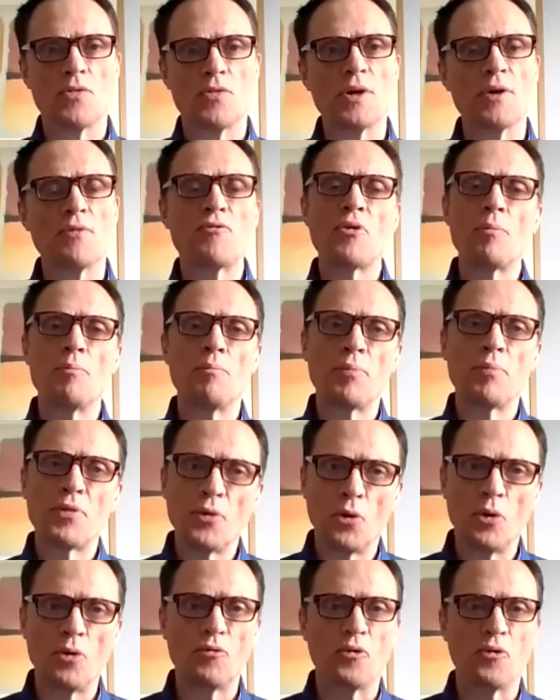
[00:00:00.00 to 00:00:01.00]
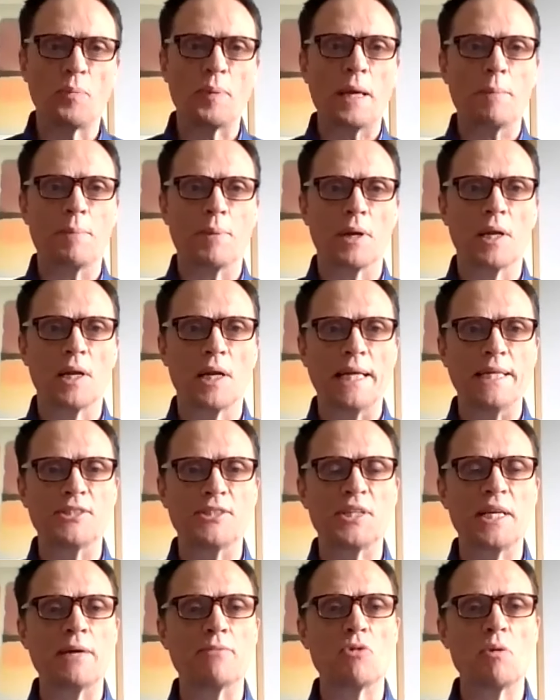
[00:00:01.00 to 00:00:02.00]
that for thoughtful people at least,
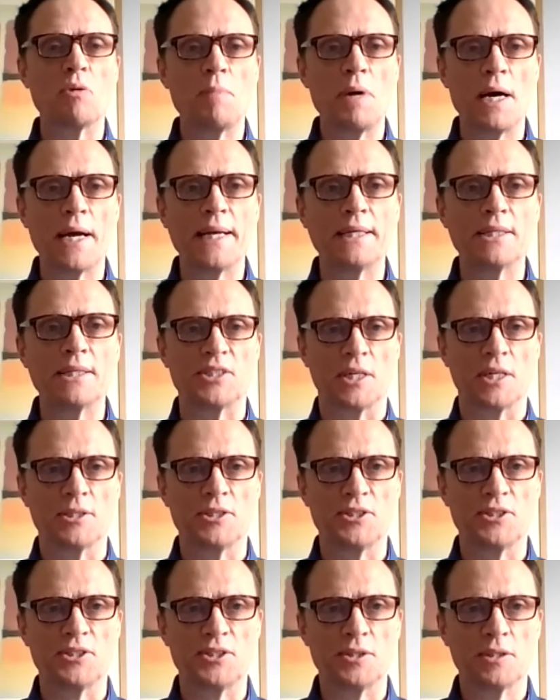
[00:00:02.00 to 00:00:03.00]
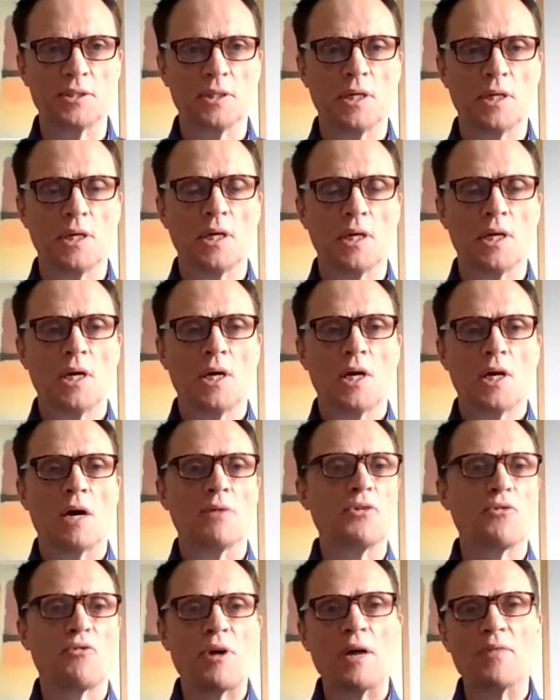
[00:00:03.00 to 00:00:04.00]
it reminds us of
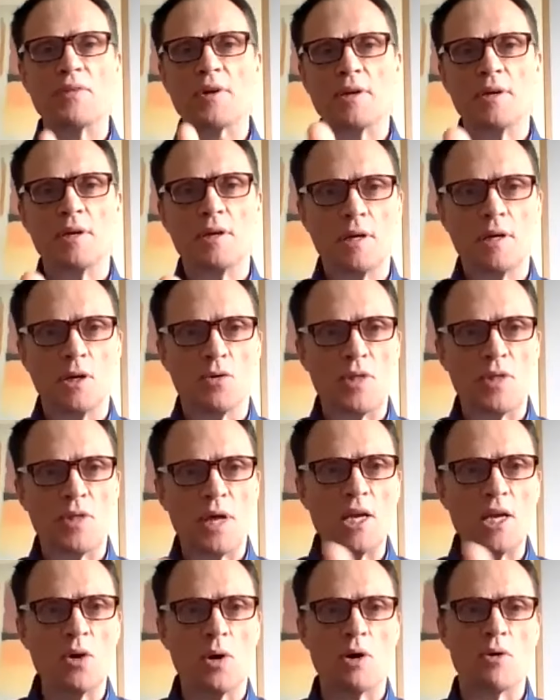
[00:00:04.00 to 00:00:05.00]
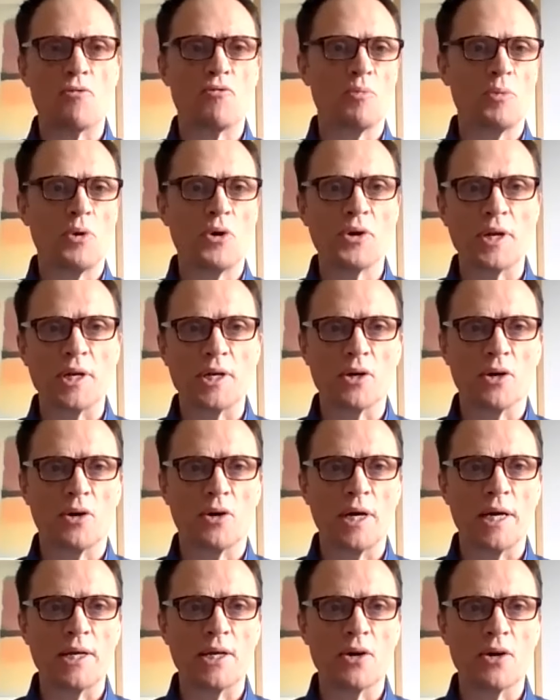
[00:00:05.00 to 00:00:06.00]
the fact that you know there you are in Vermont in your
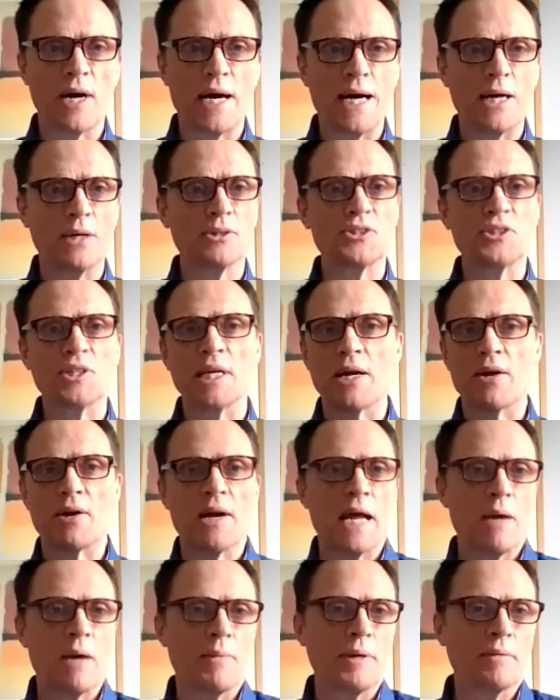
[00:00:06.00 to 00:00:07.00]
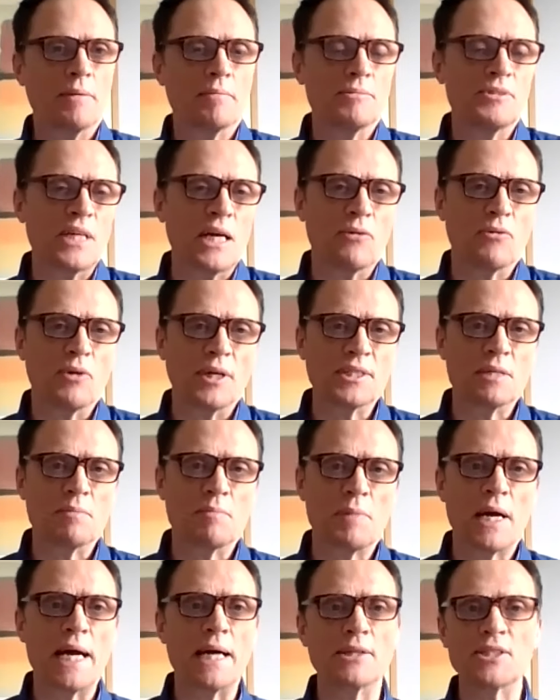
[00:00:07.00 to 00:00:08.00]
in your house, here I am in South London,
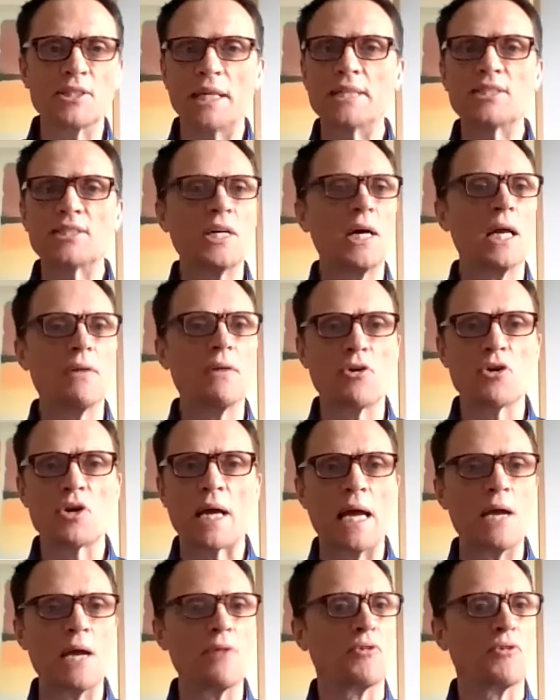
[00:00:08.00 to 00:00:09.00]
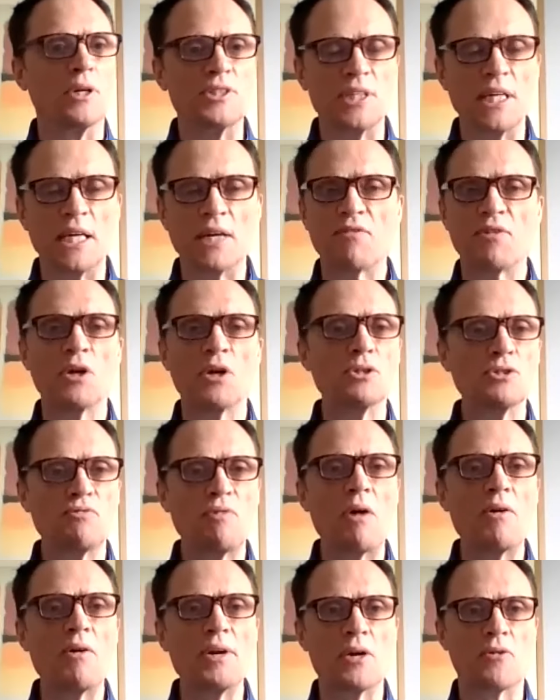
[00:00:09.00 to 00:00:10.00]
my house. It's kind of okay for us. It feels
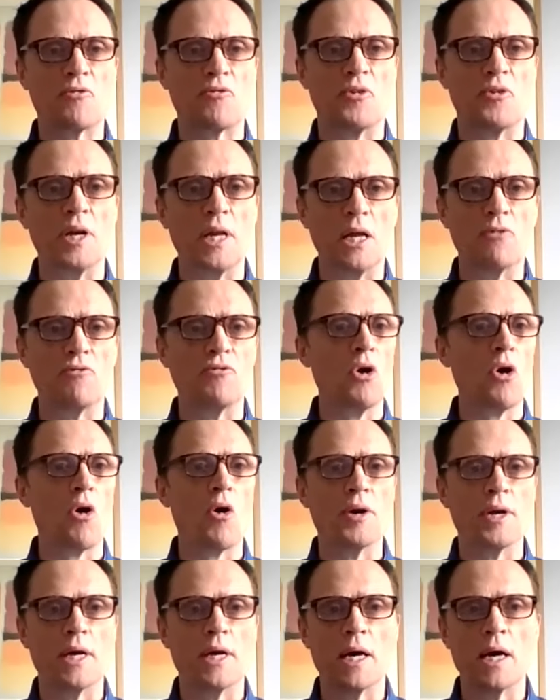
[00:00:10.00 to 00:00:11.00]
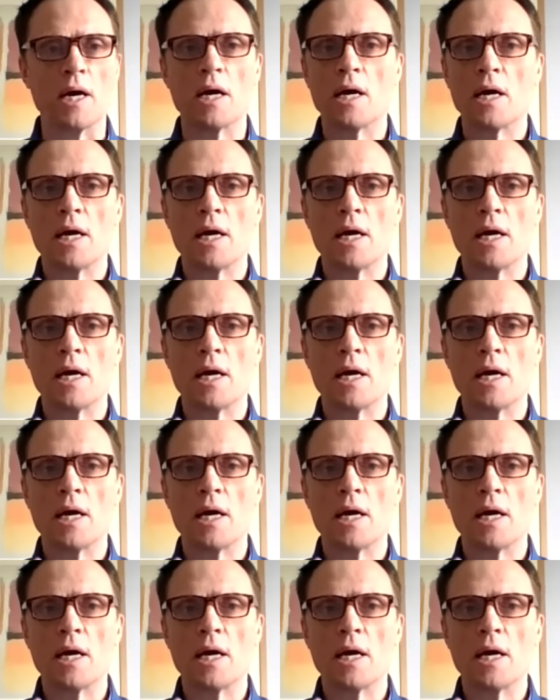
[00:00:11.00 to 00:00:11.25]
very different if you're in a